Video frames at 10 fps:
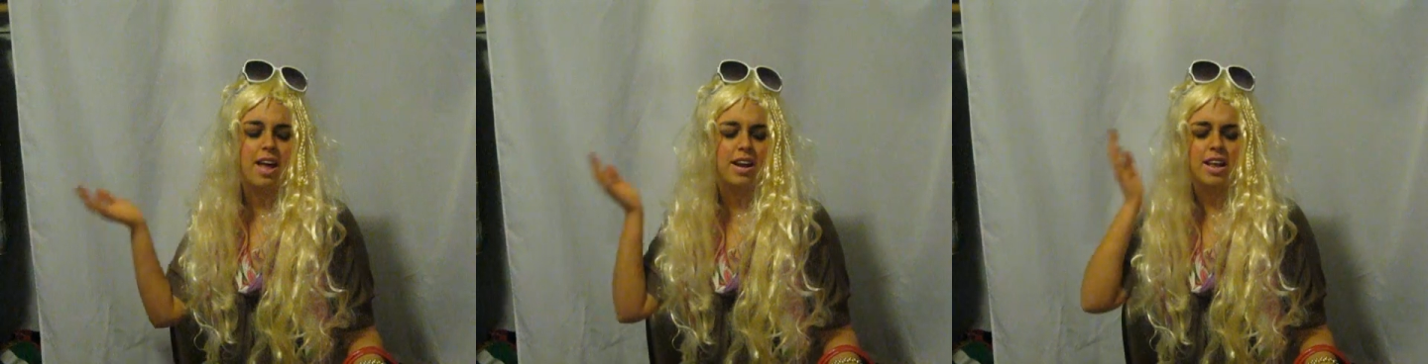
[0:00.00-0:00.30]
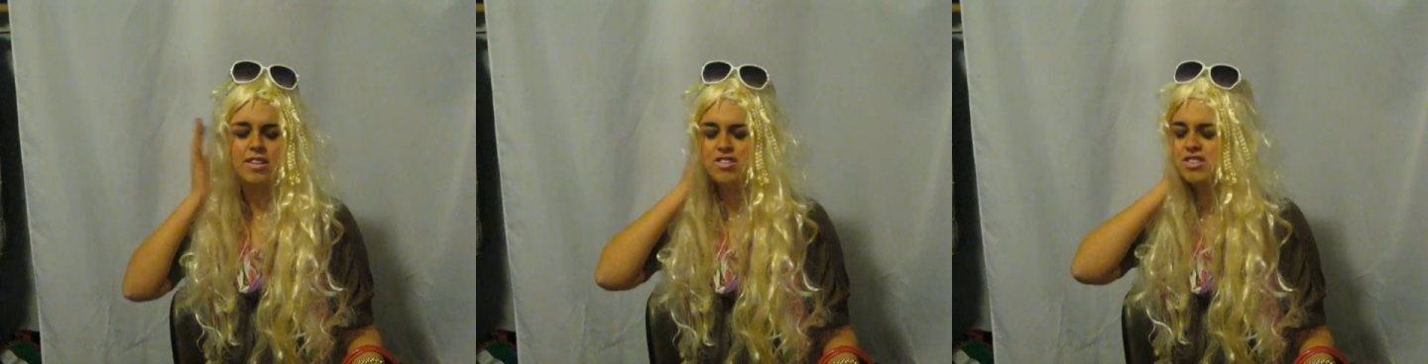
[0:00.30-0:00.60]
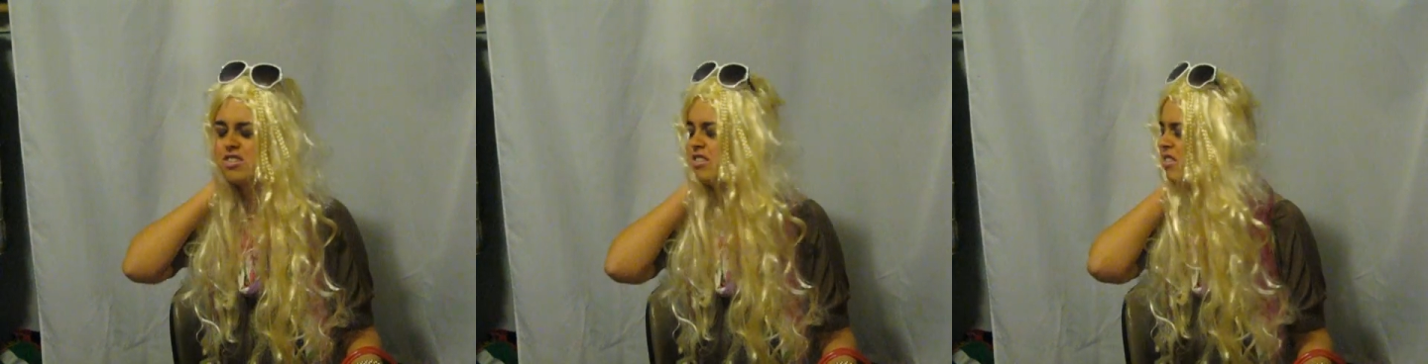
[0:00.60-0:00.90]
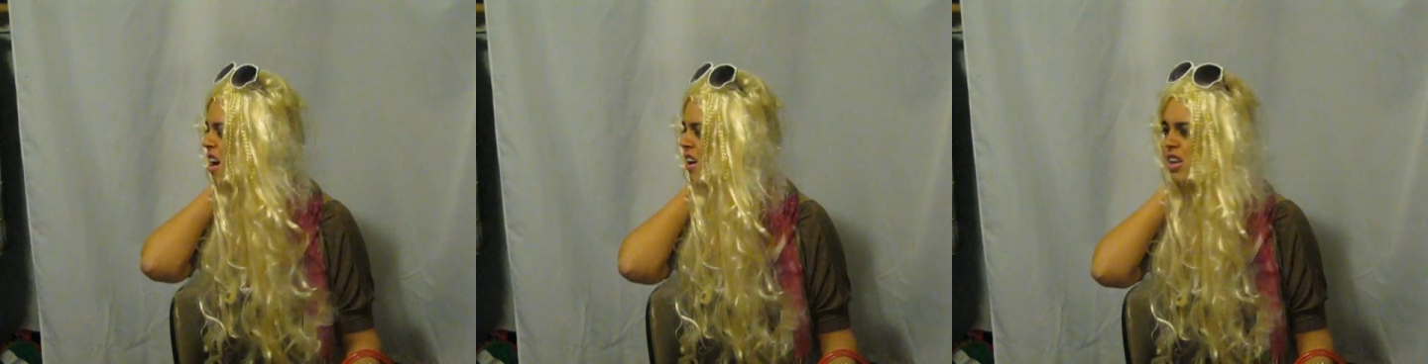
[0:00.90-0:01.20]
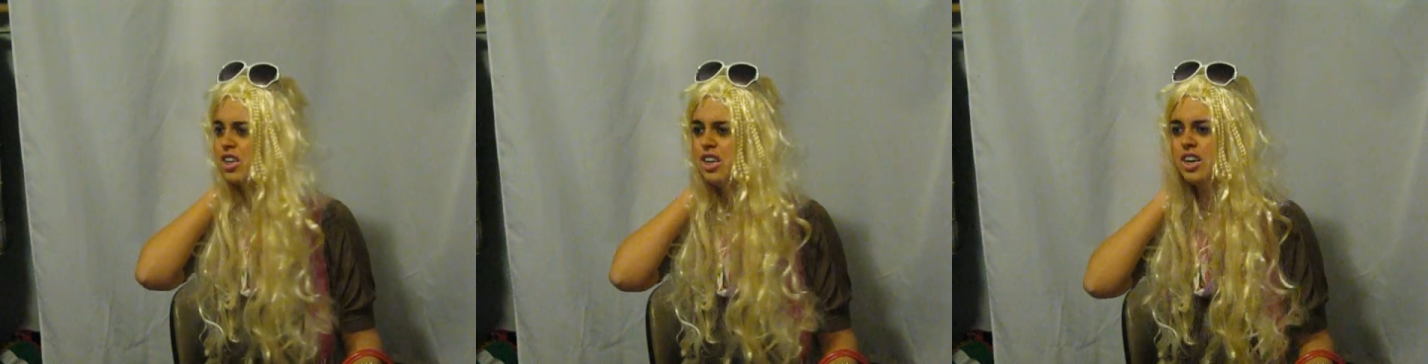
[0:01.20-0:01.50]
And it's just not
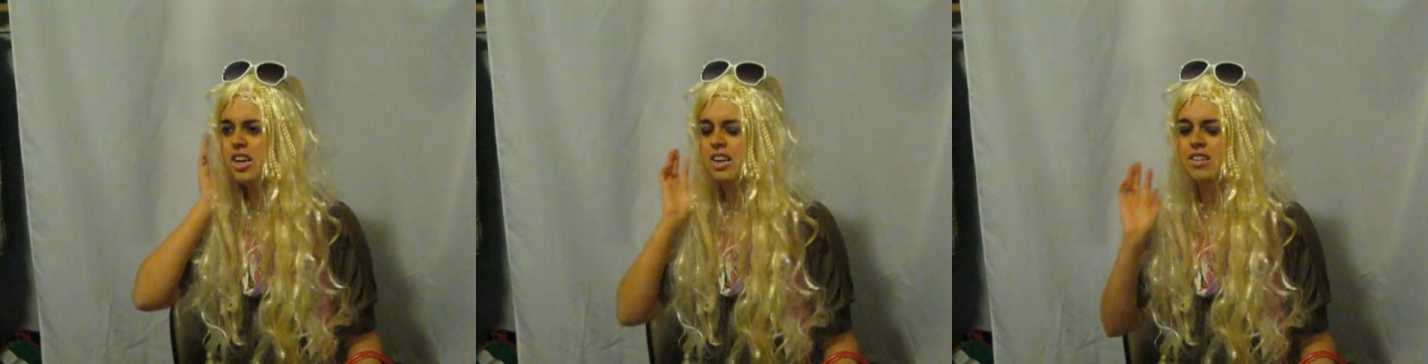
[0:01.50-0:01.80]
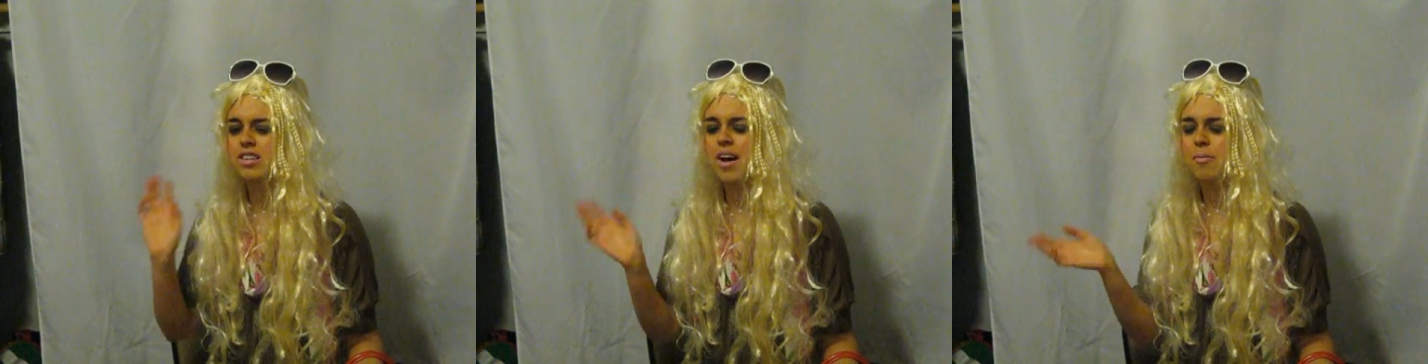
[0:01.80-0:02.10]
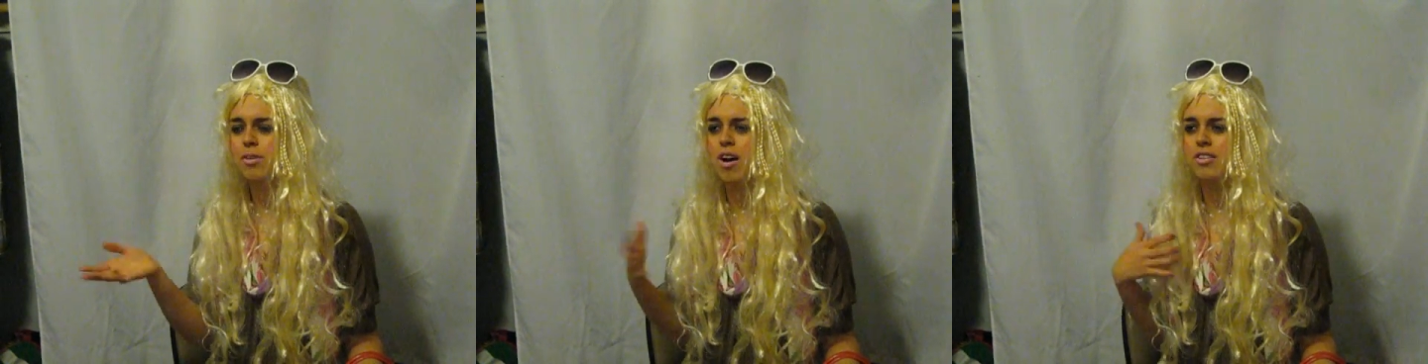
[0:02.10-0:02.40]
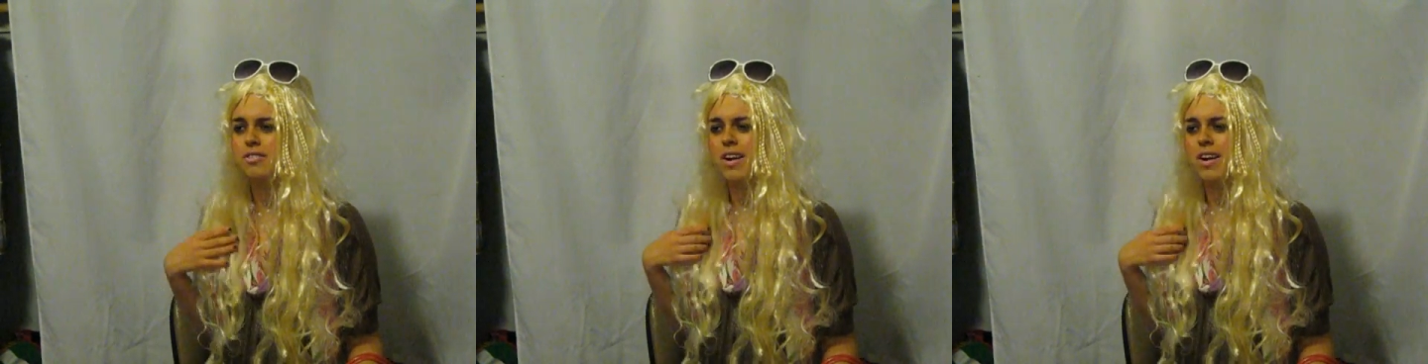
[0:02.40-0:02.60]
good, because that will cause